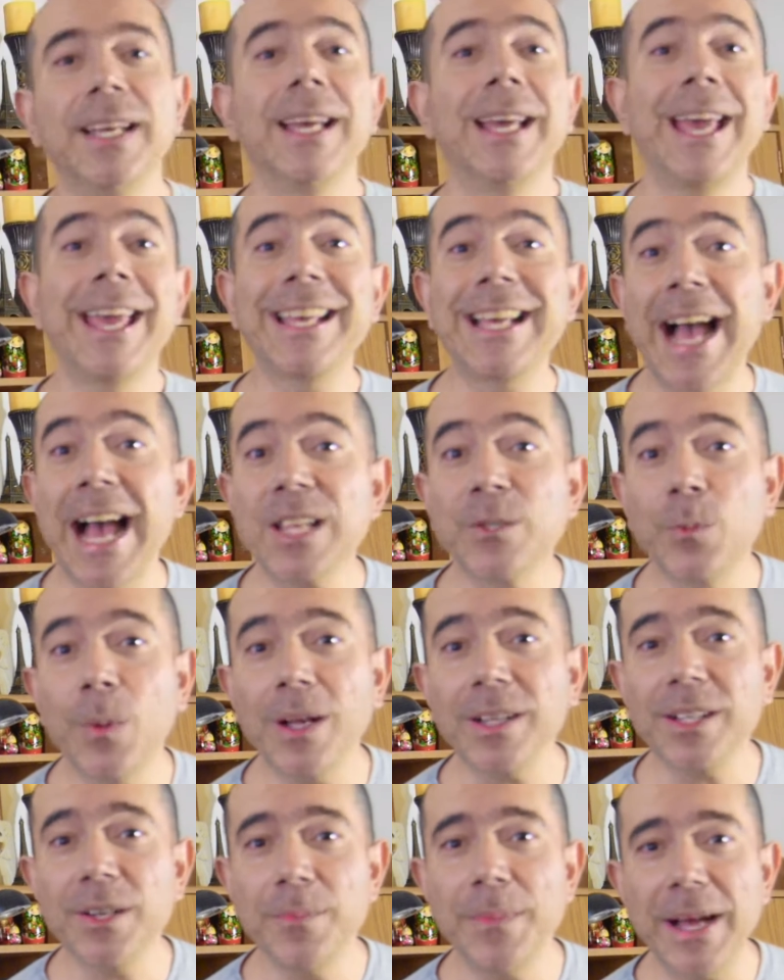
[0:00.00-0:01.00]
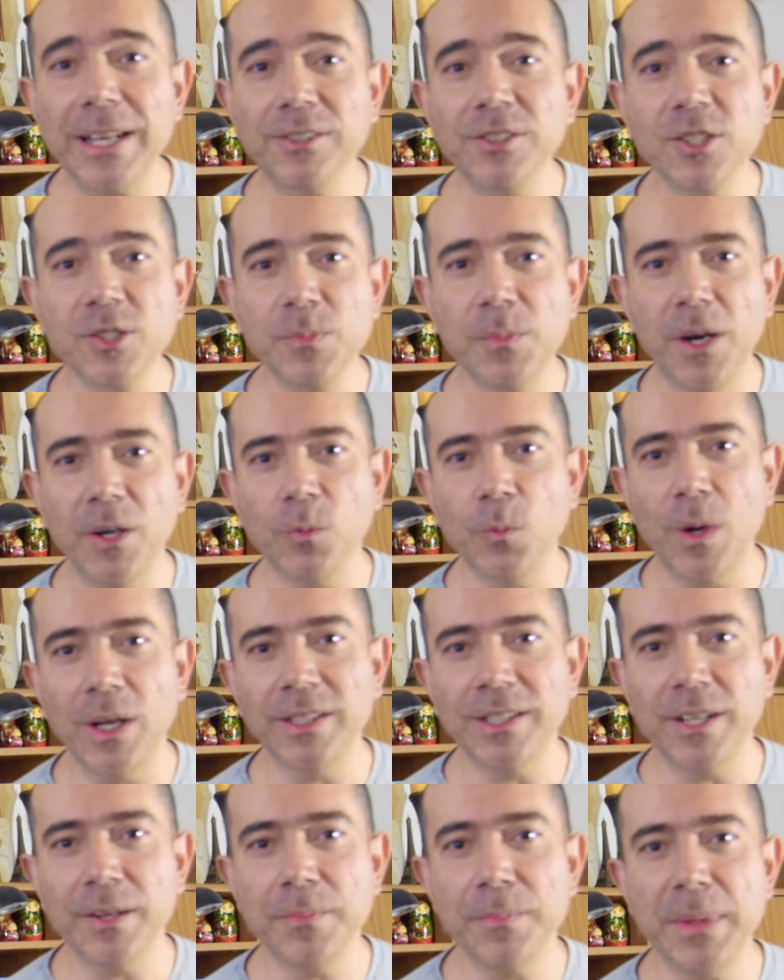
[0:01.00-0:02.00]
Hey guys, welcome back to Smart
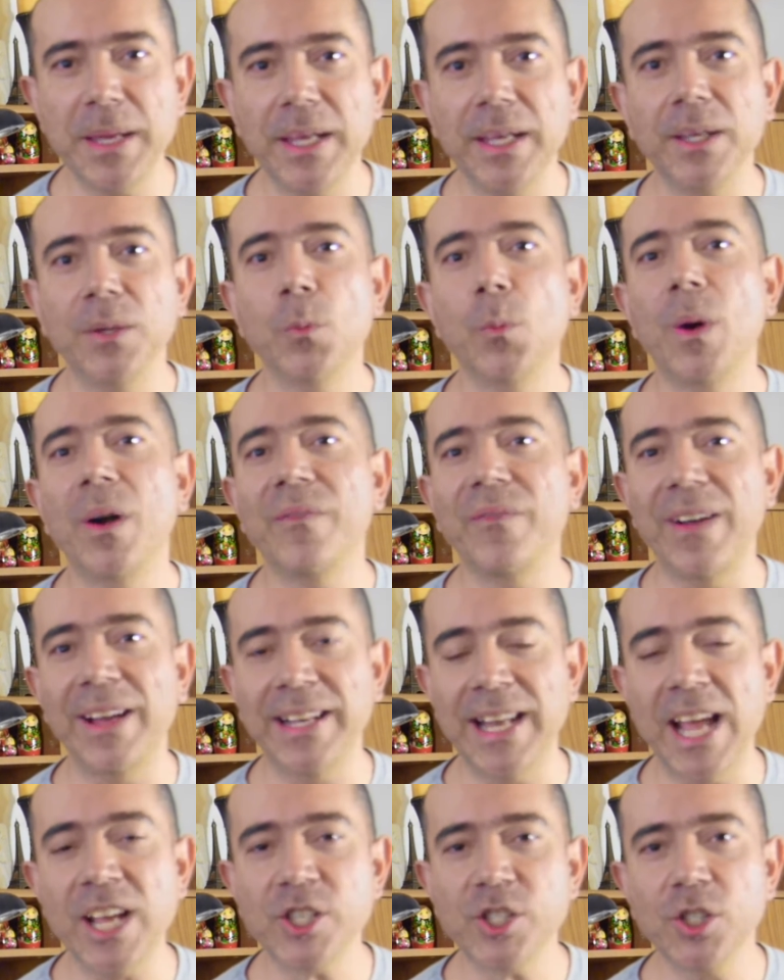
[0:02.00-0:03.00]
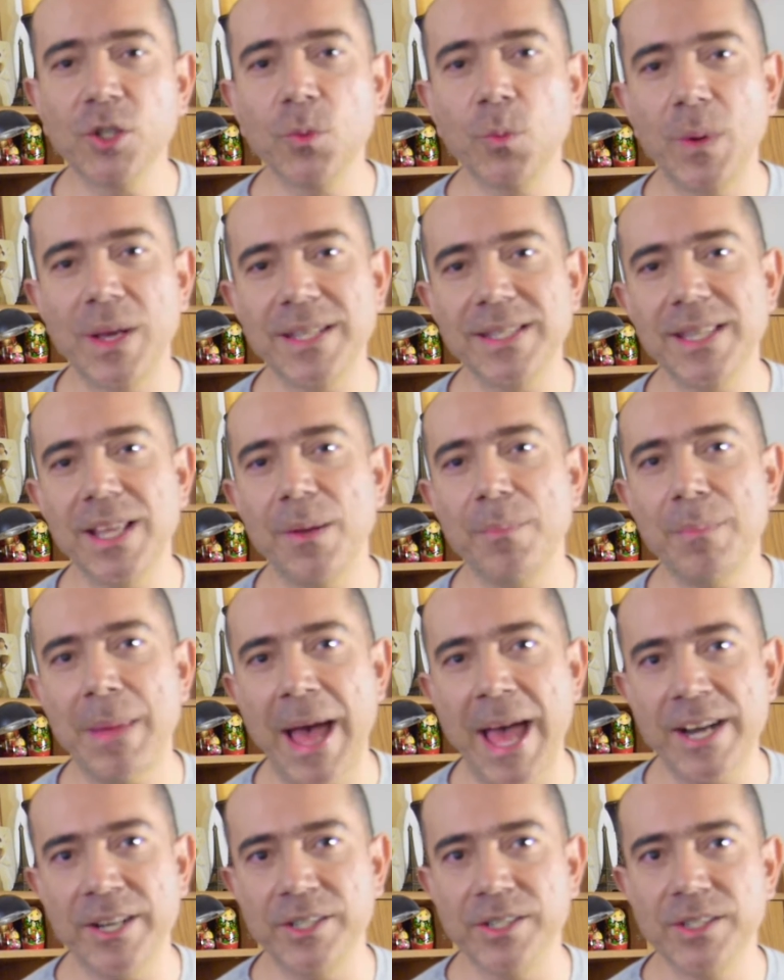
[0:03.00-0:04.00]
Wallet and Me, where financial wisdom
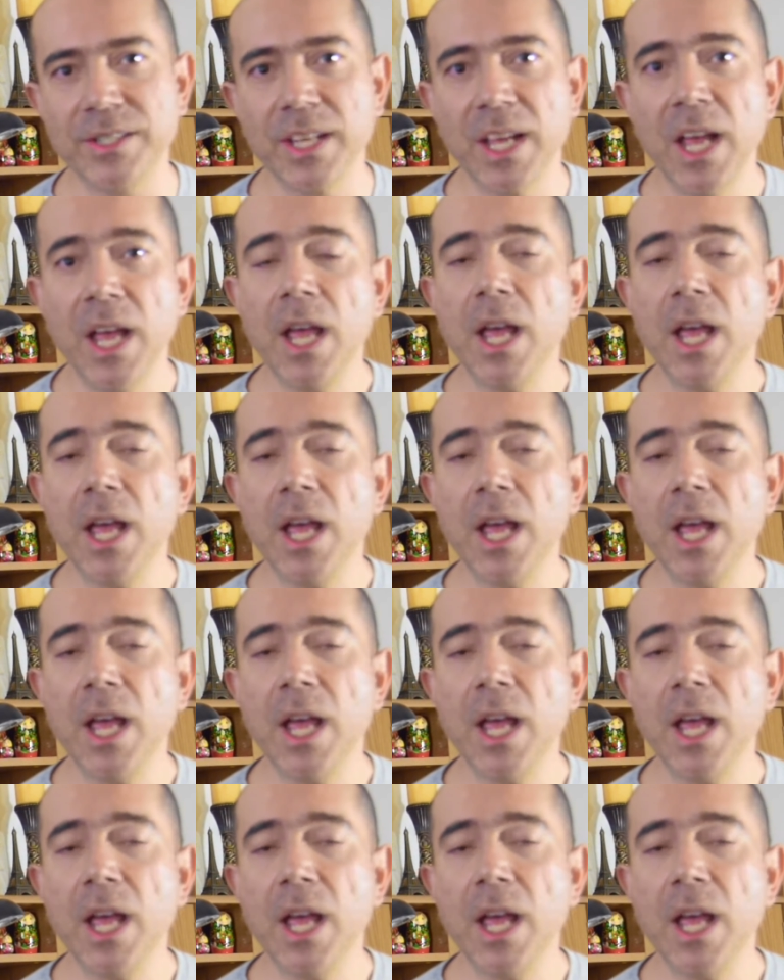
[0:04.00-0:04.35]
matters.